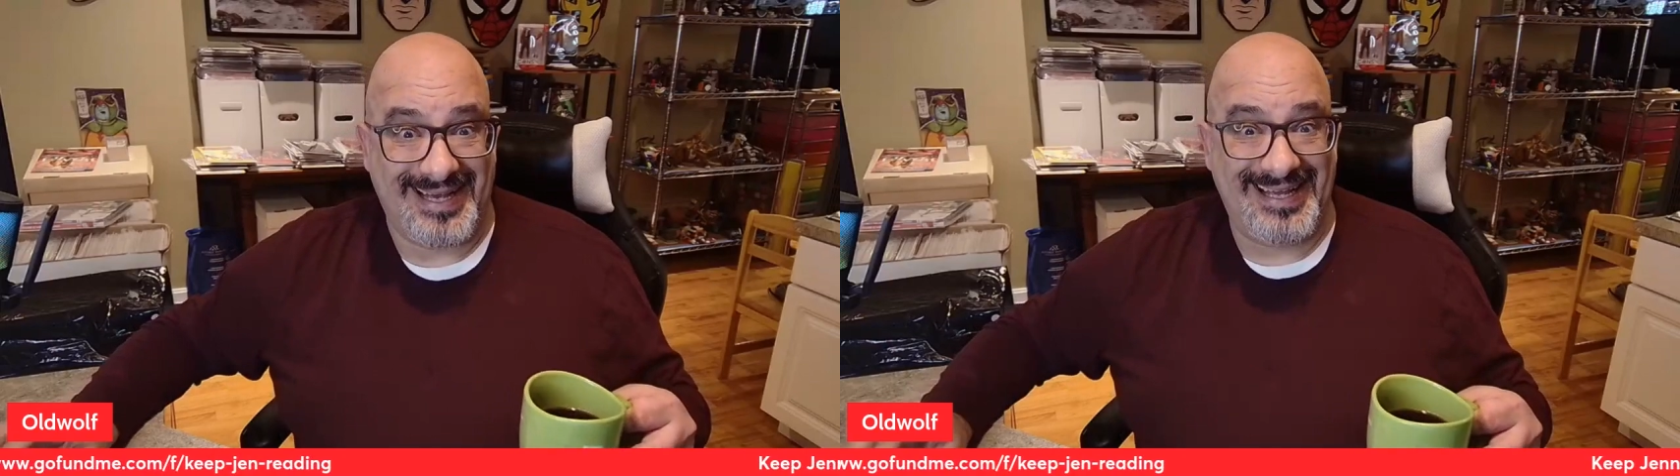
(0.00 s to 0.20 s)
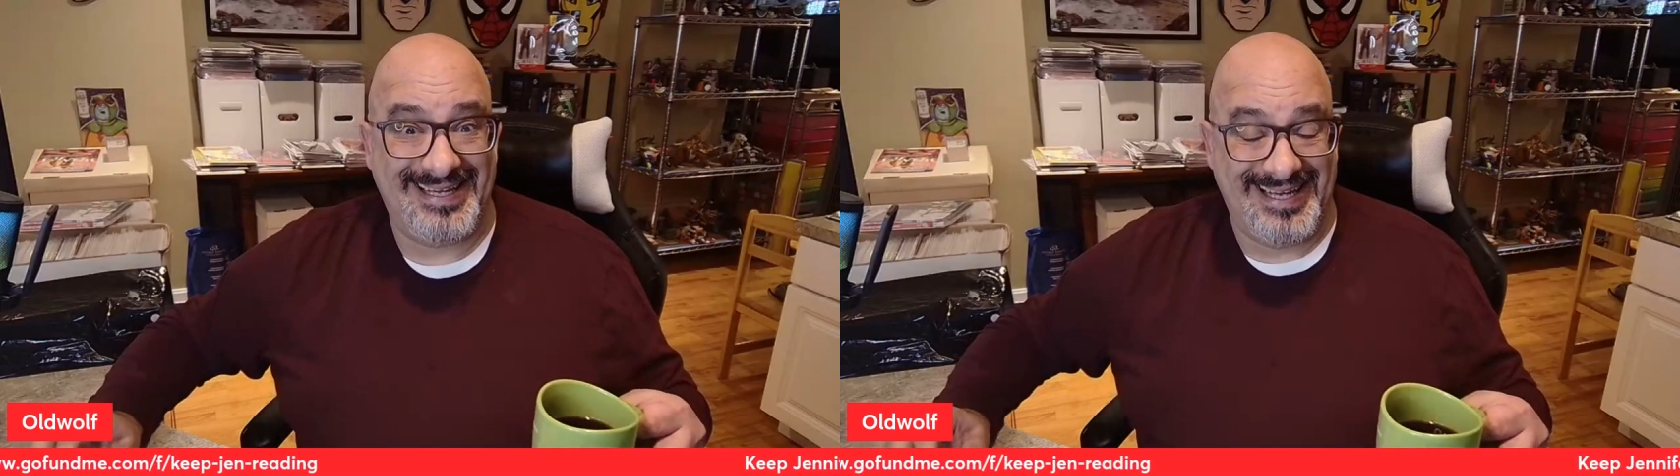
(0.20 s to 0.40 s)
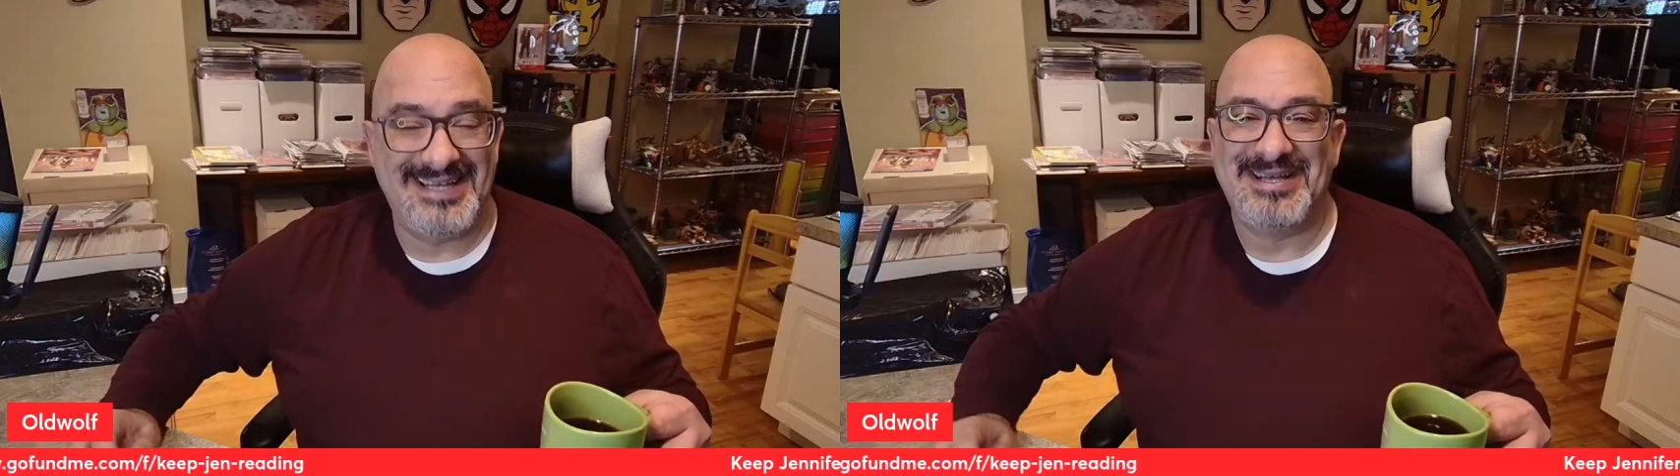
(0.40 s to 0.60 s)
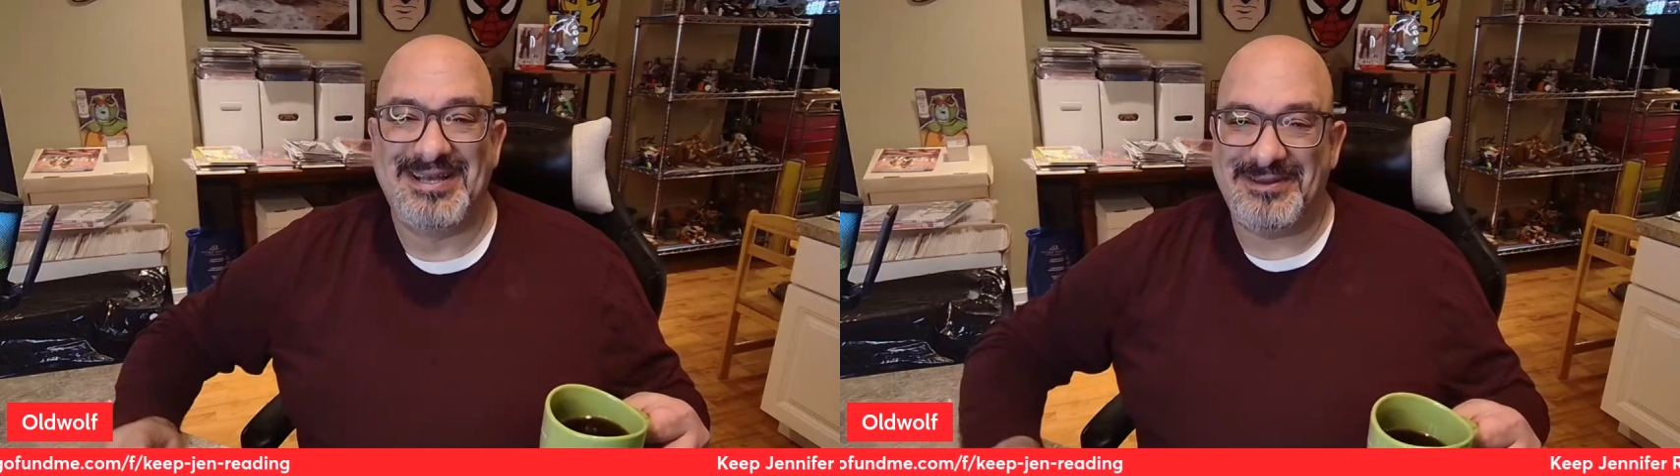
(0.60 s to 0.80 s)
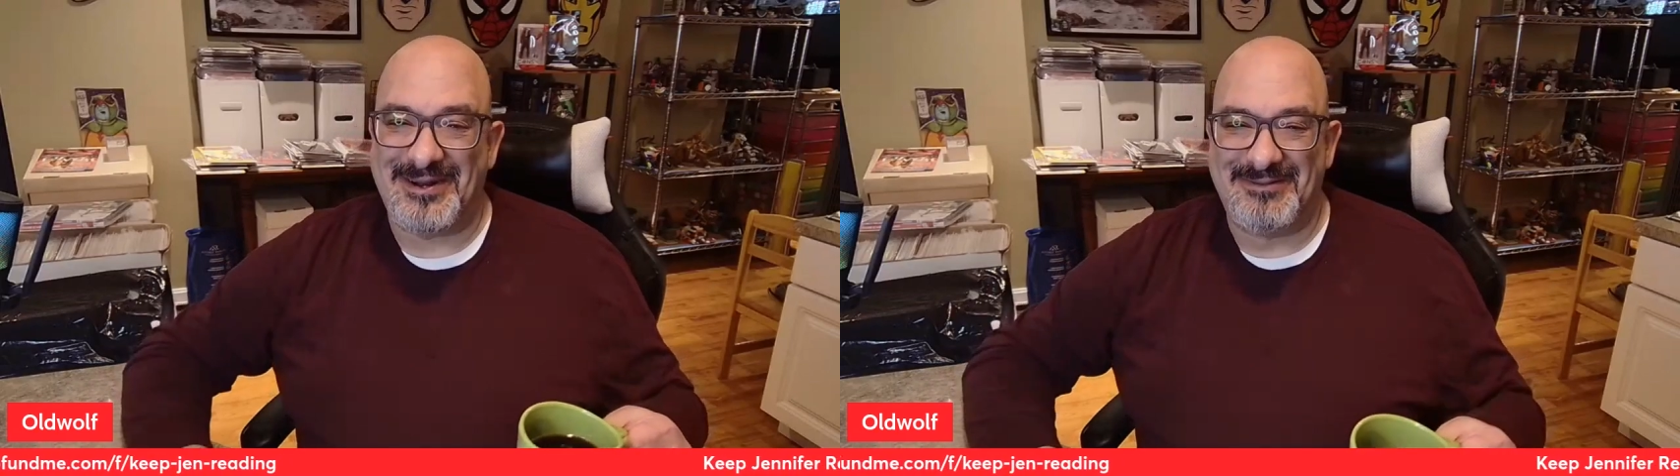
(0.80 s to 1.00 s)
Huh? Huh?
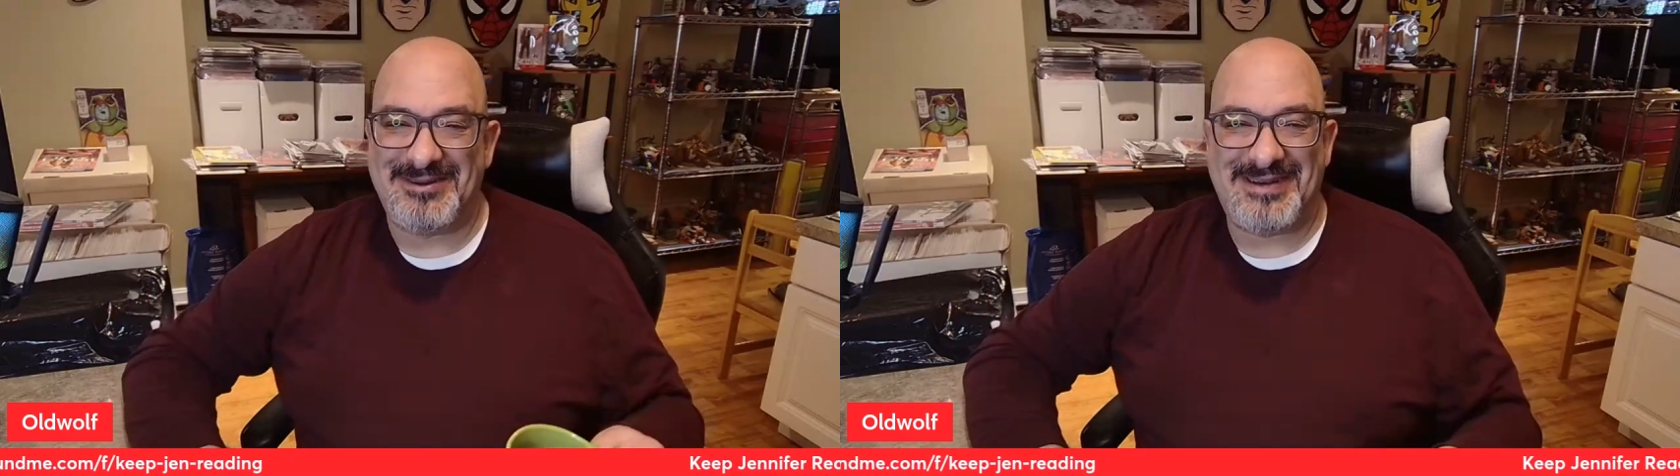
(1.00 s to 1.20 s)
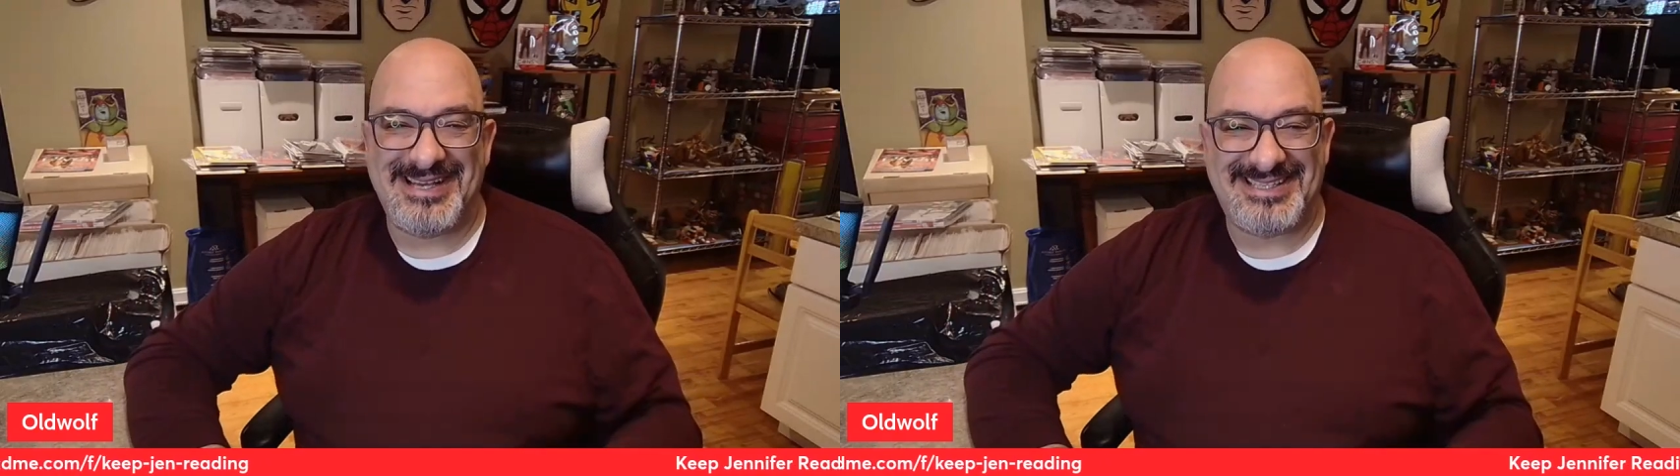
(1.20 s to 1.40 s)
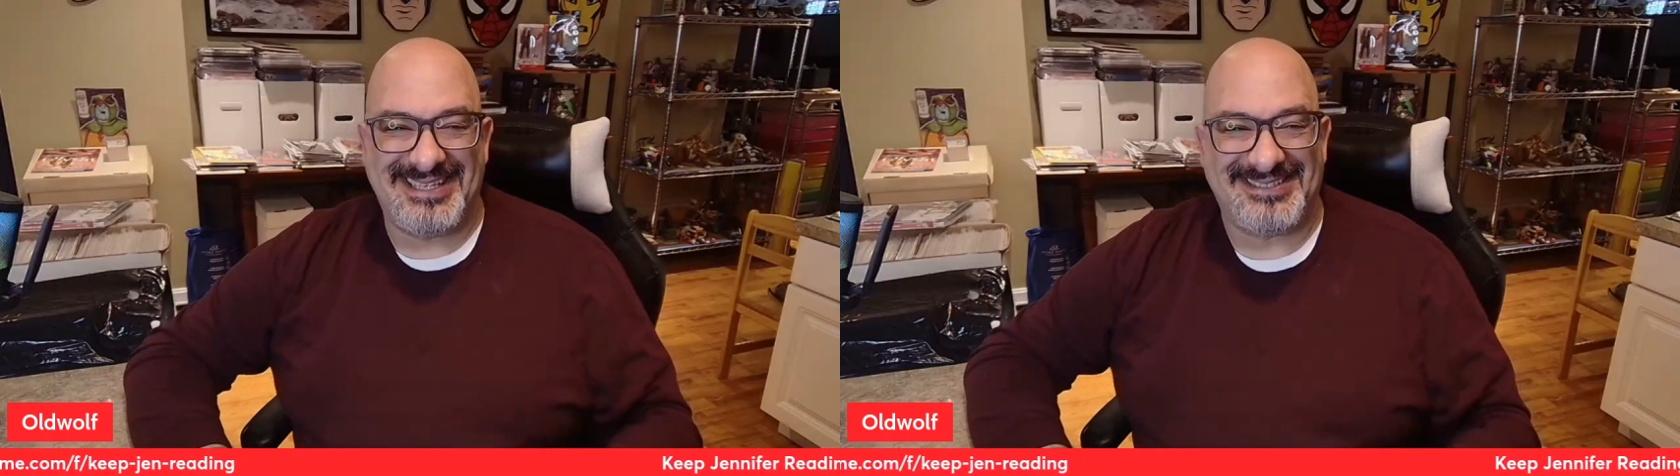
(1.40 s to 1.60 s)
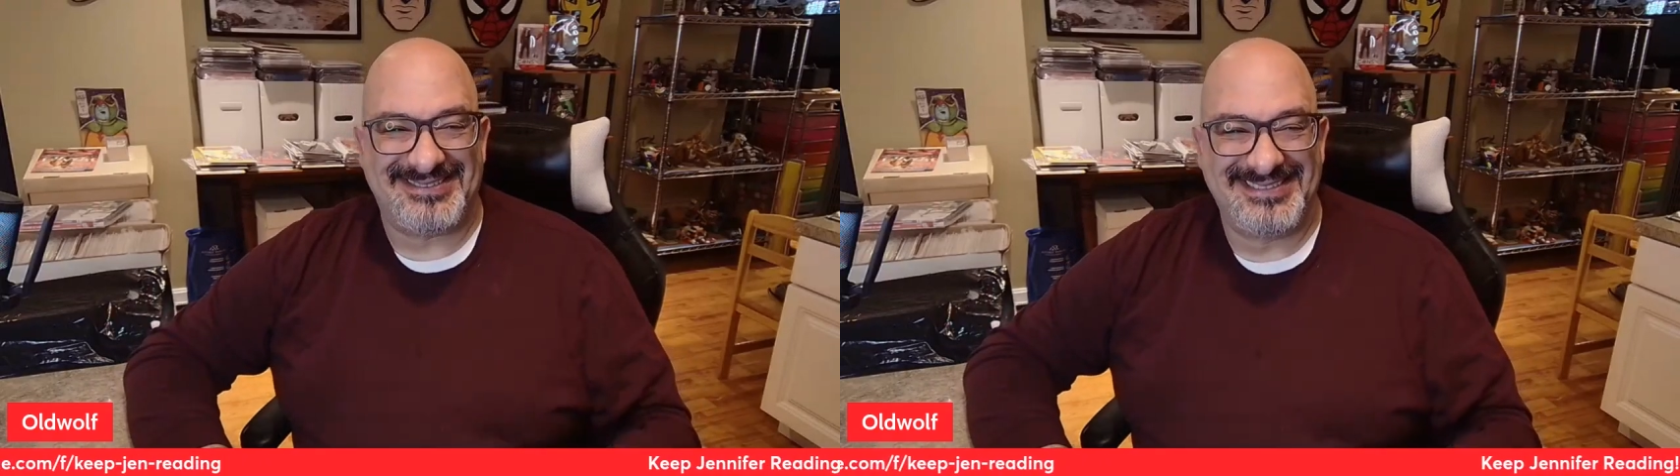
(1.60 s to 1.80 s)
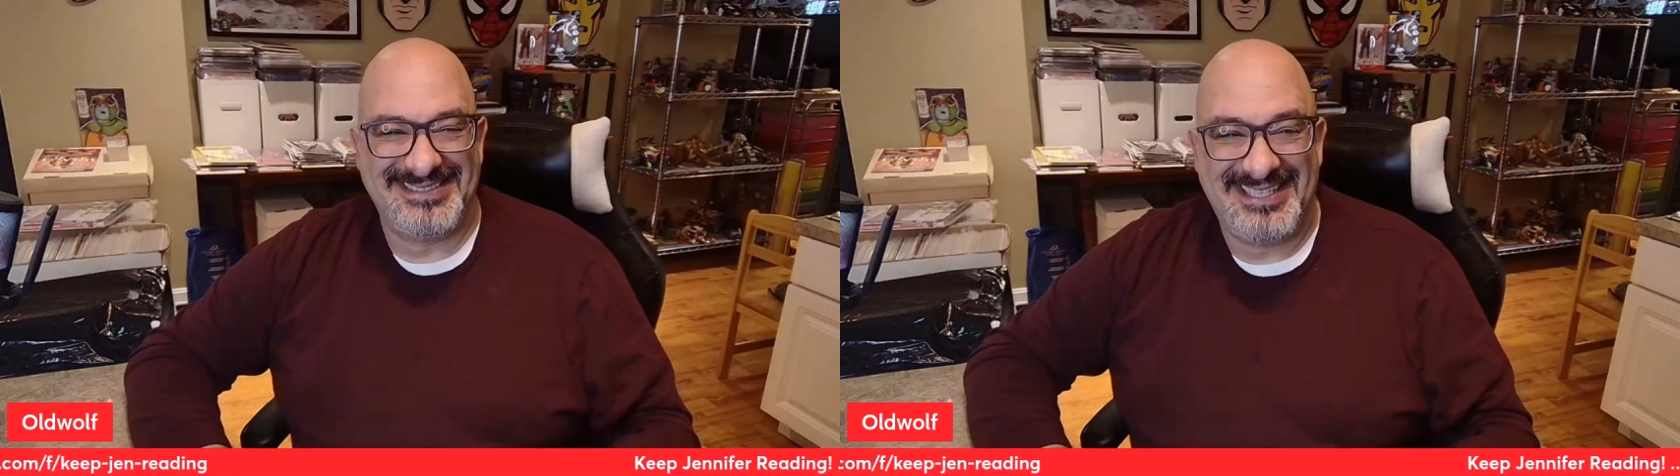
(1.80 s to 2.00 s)
Made all by myself.